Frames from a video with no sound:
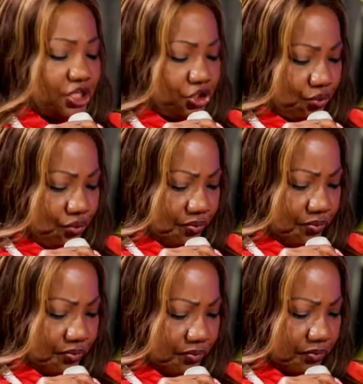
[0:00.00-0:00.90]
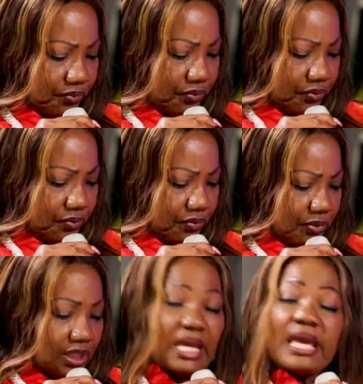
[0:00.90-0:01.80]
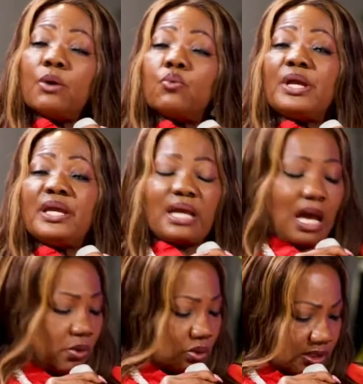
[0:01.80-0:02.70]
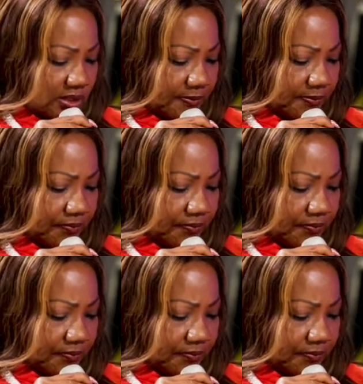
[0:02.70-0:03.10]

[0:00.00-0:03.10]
argue her way out.